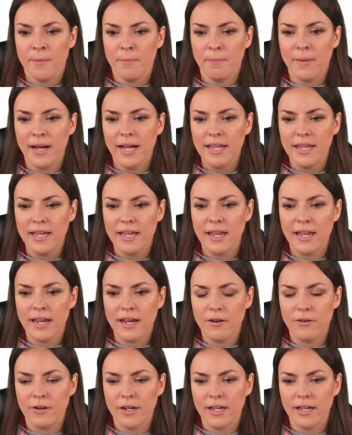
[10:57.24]
My
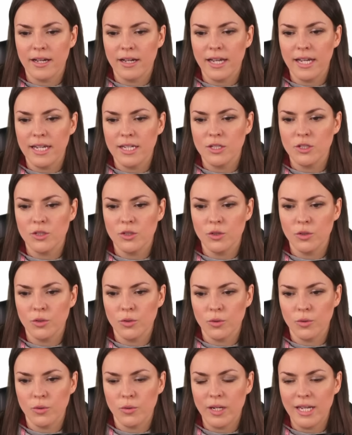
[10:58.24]
area
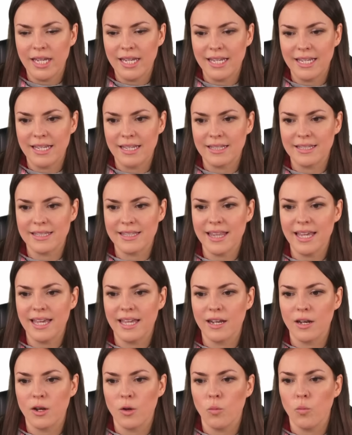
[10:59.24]
A2 is
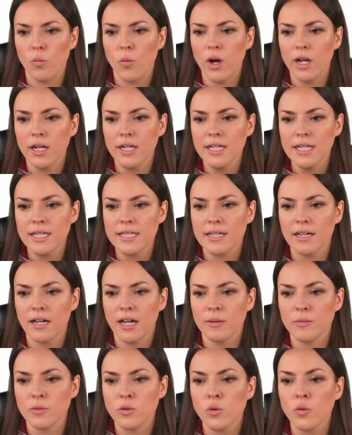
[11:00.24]
then 1
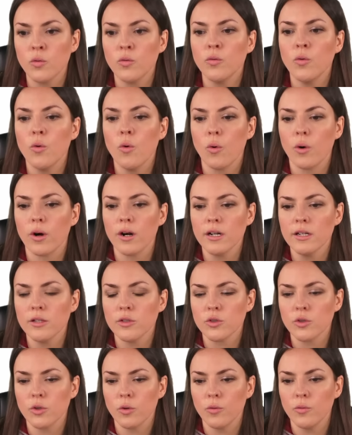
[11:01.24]
times 4,
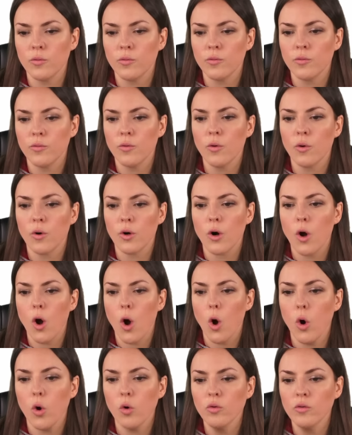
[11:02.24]
so 4
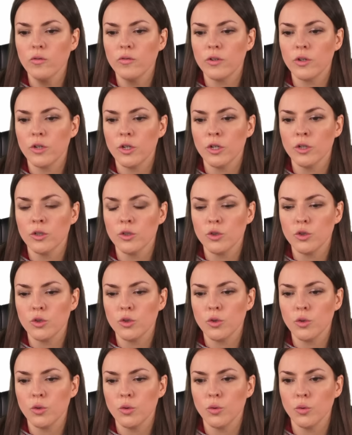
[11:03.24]
over
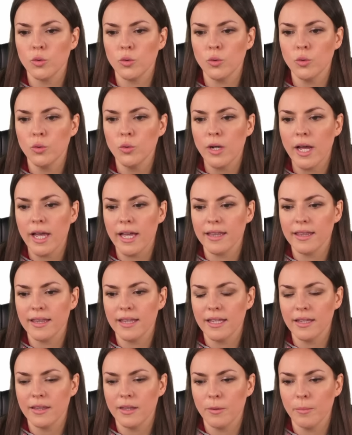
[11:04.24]
2, and
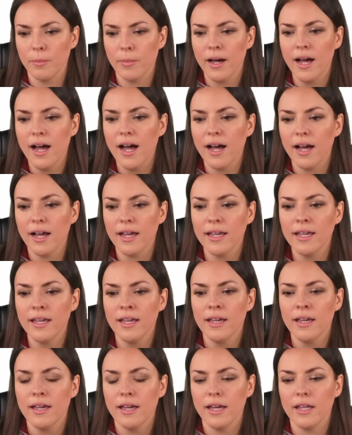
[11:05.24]
then the pi,
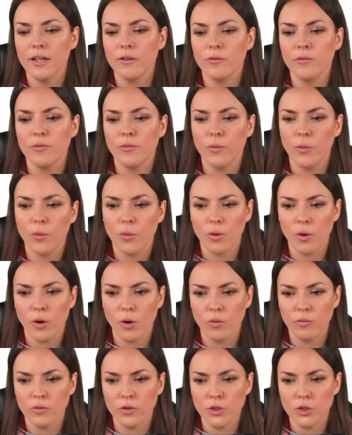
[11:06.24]
and 4
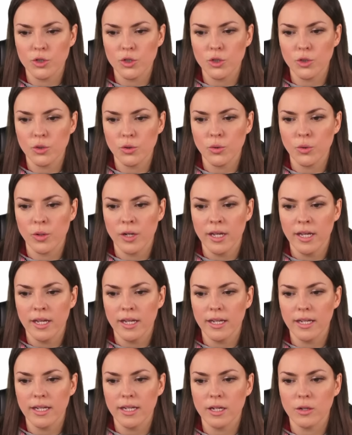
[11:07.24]
over 2
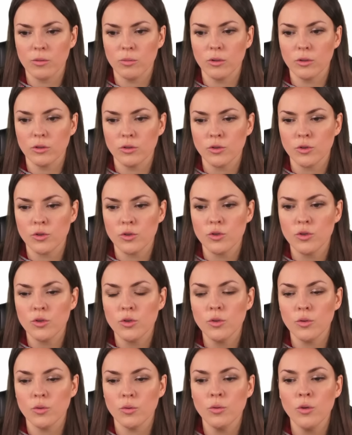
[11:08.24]
equals
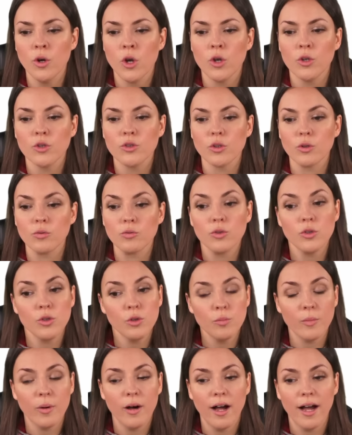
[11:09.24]
2. So
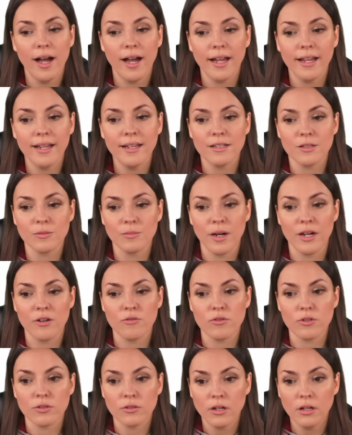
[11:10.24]
2 pi is my
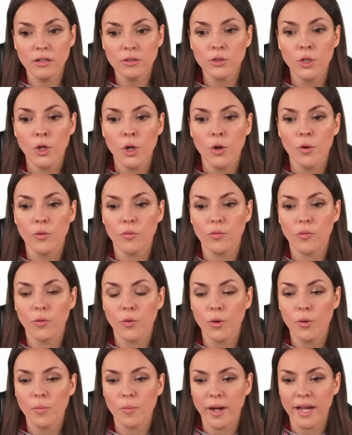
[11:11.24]
result
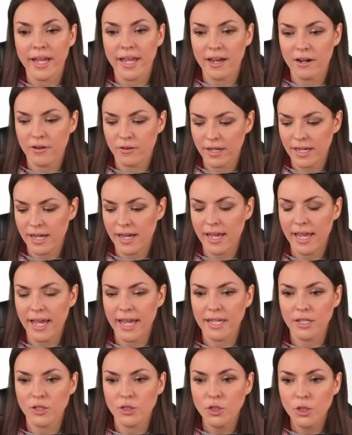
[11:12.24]
for my area
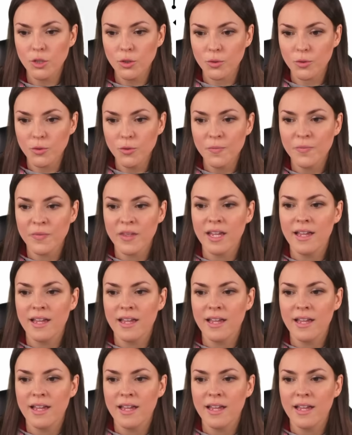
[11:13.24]
A2.